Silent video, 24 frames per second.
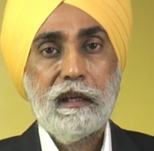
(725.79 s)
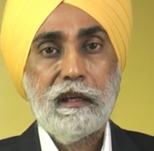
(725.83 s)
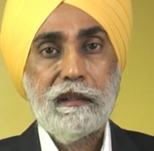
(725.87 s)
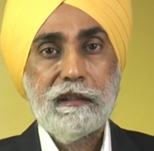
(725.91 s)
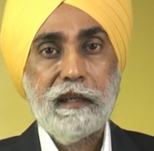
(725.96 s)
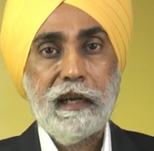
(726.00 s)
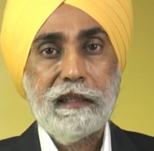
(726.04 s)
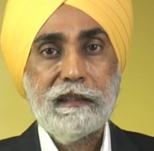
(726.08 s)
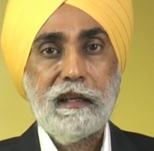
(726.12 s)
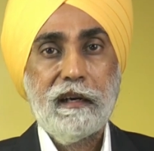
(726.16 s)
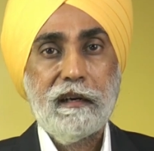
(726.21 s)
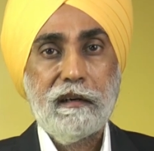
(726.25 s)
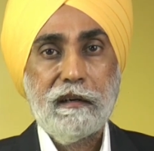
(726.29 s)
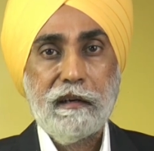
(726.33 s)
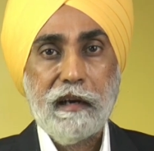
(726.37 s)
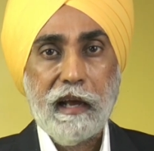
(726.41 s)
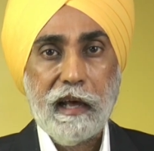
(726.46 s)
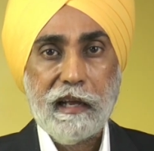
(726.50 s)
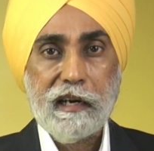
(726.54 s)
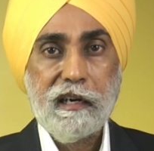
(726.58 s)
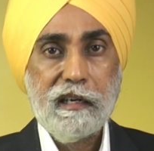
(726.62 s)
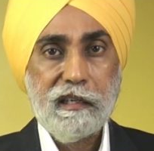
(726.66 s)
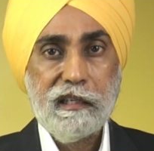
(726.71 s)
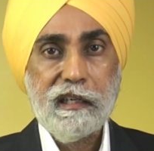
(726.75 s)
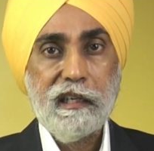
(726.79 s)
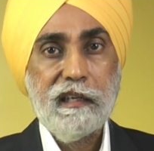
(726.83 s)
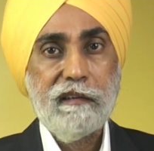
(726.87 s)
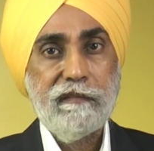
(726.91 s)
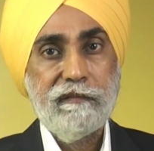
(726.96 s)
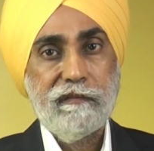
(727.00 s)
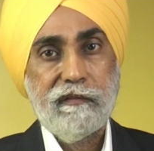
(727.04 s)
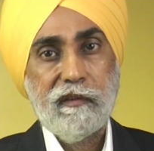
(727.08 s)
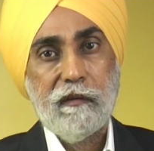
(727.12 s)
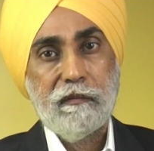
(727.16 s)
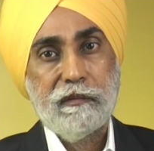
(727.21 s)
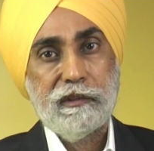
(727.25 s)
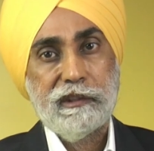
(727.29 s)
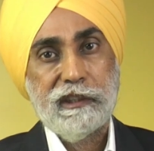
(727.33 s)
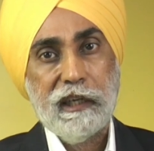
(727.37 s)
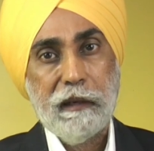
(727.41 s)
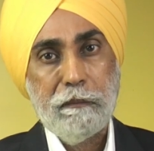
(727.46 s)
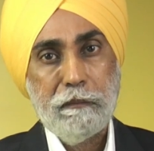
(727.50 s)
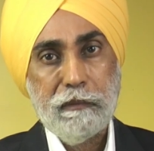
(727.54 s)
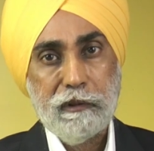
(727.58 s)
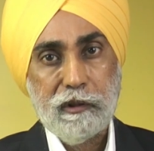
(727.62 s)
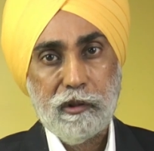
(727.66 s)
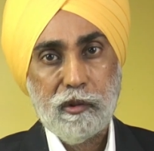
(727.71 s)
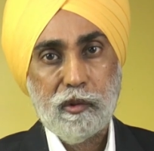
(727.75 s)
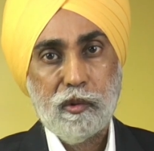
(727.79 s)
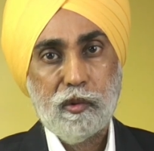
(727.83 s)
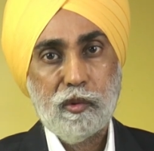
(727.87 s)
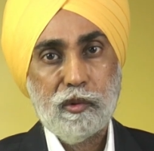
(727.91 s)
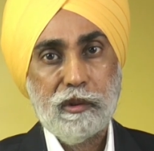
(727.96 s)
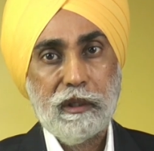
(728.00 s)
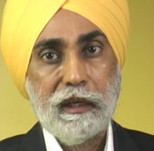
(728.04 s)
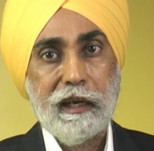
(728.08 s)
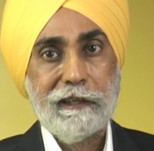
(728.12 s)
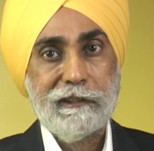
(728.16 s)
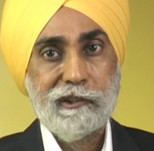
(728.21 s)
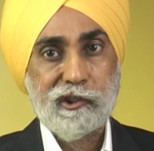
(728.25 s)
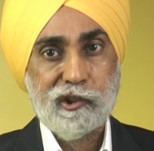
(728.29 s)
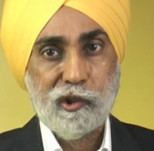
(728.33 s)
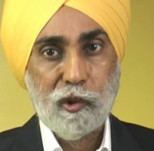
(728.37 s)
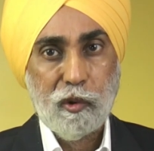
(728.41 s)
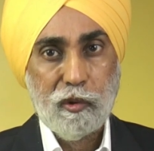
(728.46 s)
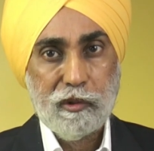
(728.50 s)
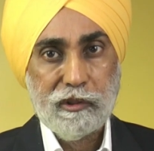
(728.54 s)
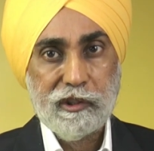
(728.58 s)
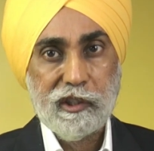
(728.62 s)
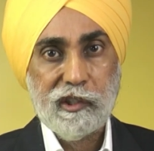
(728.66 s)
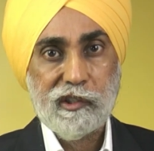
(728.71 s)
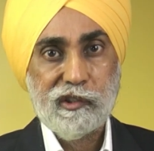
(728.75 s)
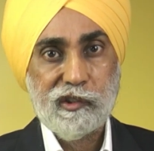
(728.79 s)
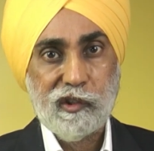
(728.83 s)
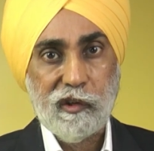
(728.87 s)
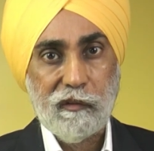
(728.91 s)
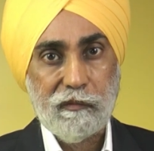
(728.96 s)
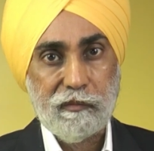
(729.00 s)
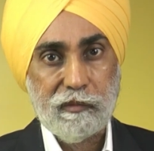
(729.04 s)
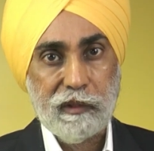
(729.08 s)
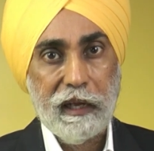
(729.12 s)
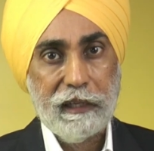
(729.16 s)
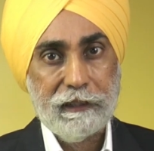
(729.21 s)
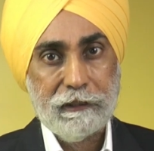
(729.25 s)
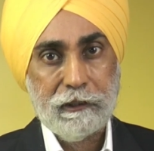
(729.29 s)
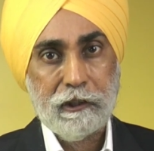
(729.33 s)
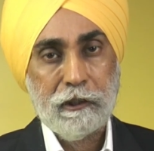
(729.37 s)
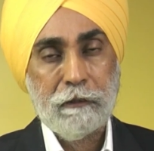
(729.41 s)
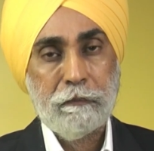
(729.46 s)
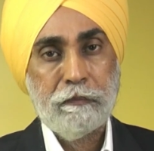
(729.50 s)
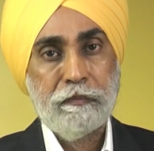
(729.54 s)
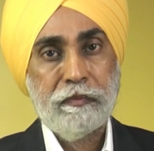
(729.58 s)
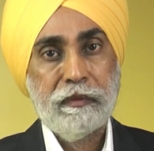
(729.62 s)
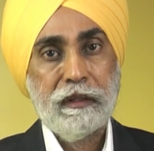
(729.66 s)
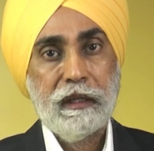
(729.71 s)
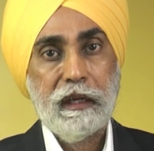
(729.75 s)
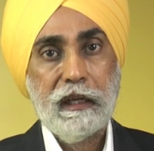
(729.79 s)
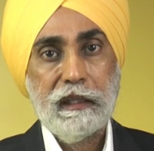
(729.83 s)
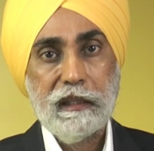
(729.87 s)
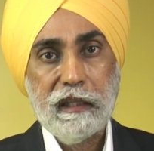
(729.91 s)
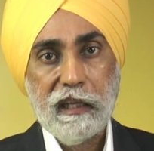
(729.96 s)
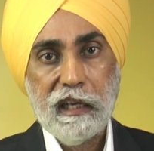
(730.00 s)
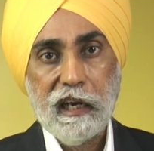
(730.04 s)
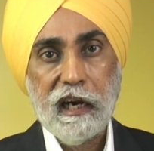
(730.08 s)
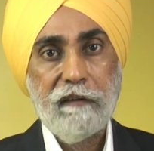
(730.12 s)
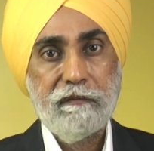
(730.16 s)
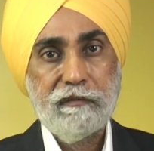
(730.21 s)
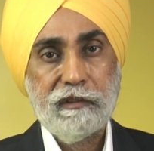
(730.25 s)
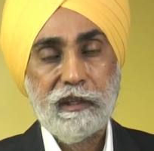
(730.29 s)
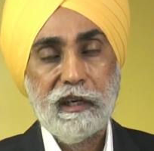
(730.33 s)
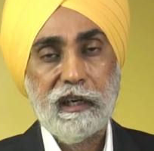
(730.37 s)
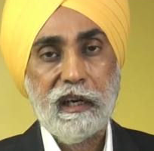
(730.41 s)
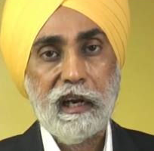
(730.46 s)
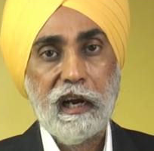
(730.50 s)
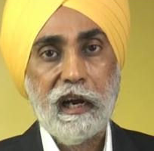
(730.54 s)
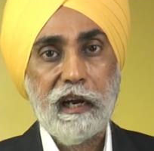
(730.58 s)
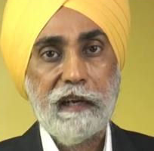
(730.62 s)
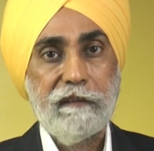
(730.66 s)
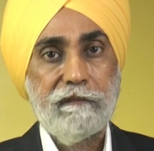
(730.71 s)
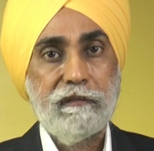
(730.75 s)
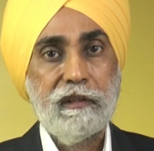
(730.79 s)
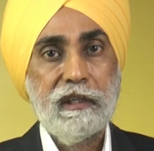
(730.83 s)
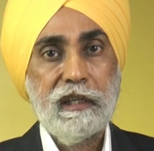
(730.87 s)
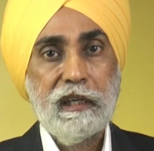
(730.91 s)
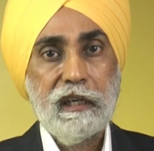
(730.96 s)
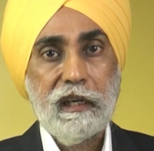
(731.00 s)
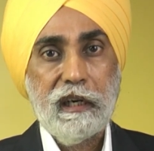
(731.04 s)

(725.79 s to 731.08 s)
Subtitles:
that the narrative of Jum Doot as soldiers of death in the afterlife